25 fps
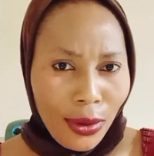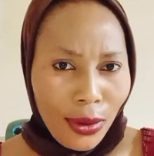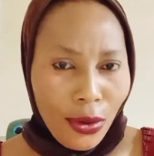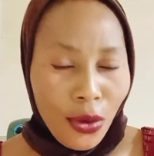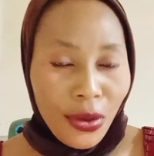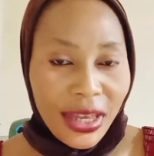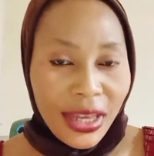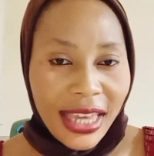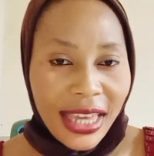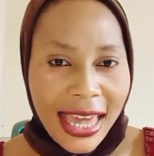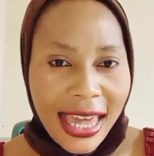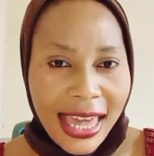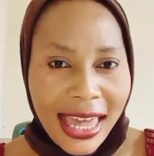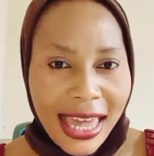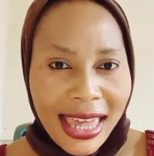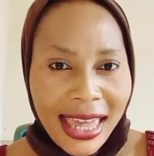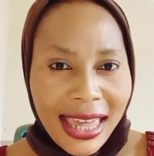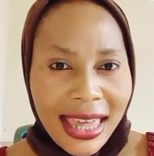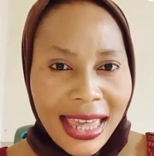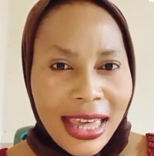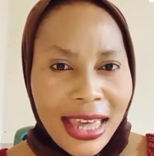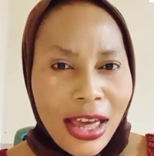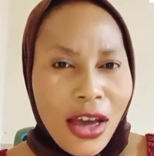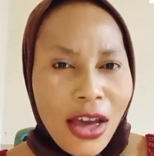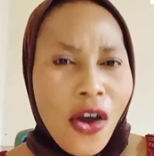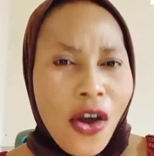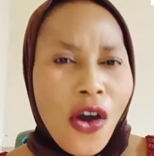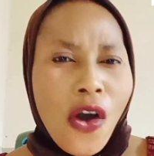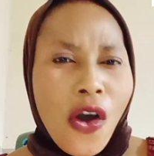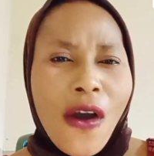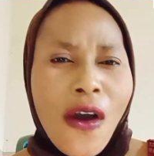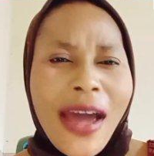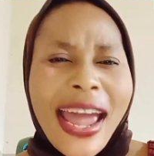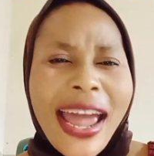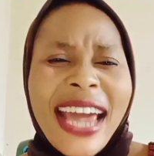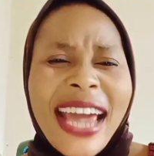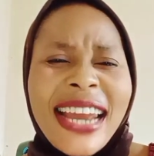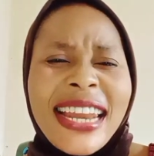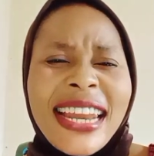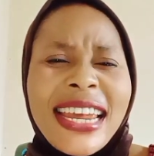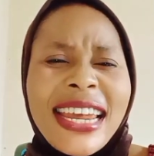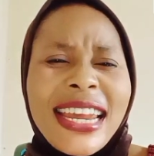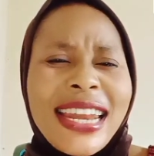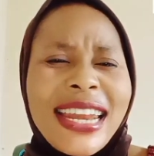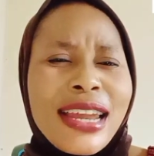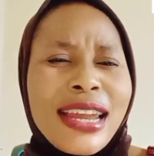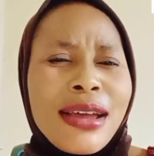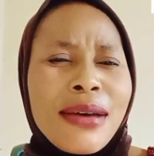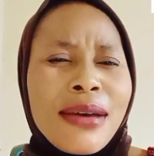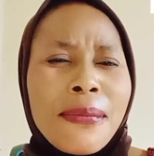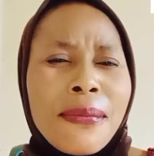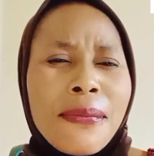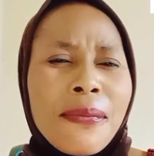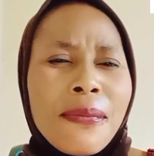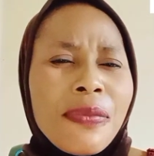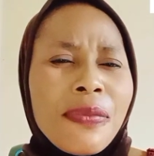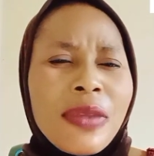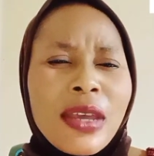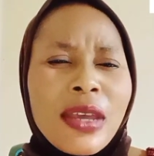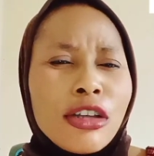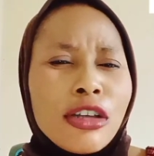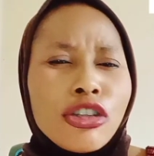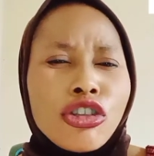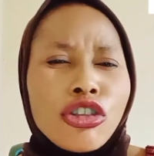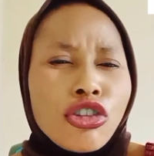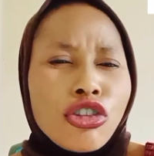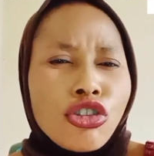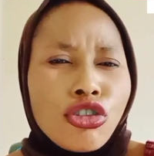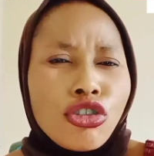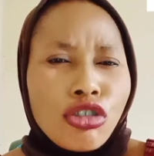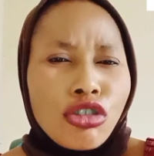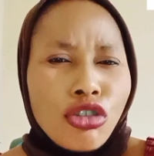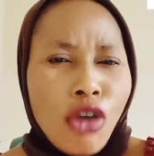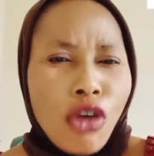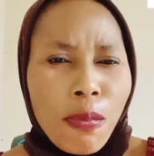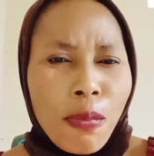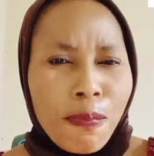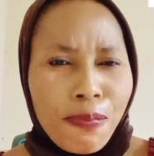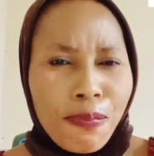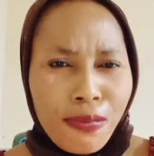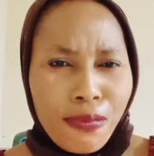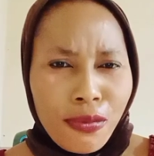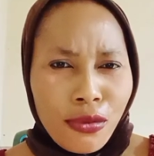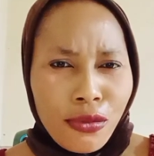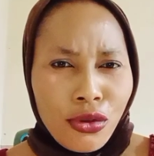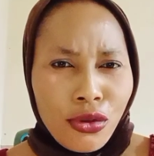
okay? Or any soap.